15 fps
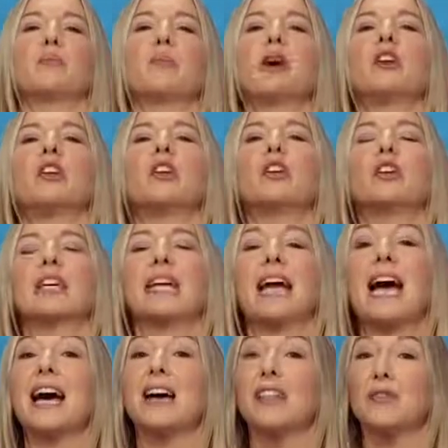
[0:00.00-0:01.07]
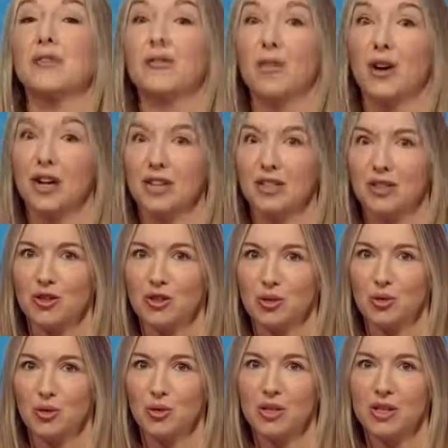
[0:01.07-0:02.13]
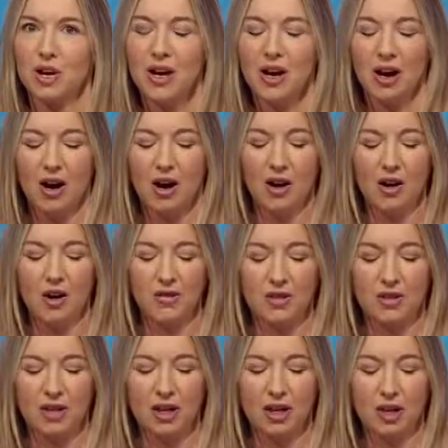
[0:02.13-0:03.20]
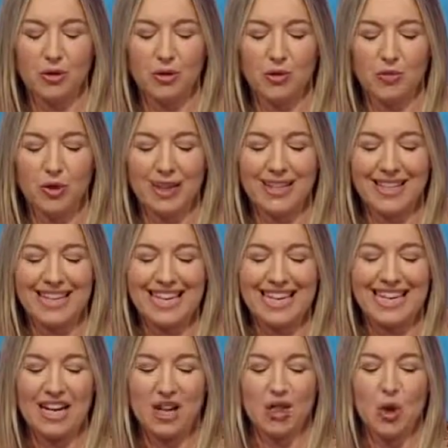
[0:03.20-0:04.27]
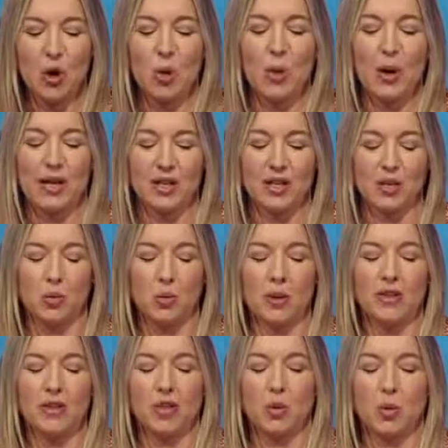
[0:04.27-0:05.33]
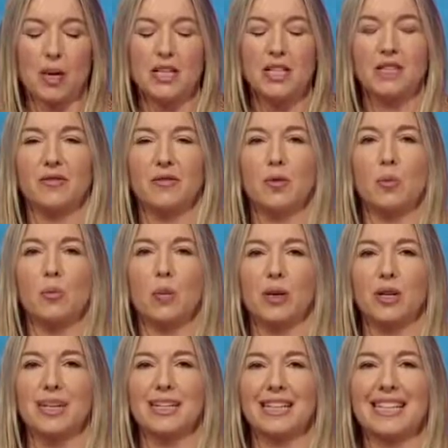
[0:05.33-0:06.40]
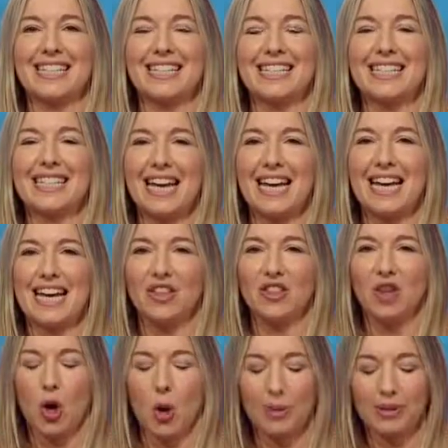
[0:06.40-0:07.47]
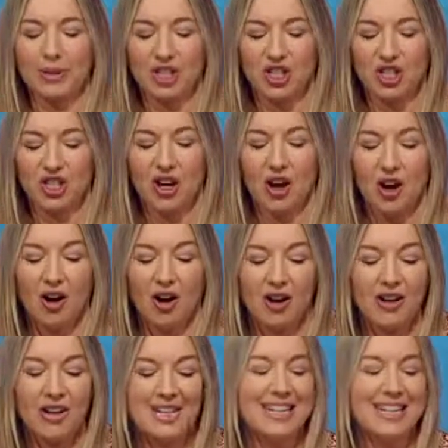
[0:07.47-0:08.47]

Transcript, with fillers: But looking at the final scores after the close run thing, the winners with 24 points and staying in the competition are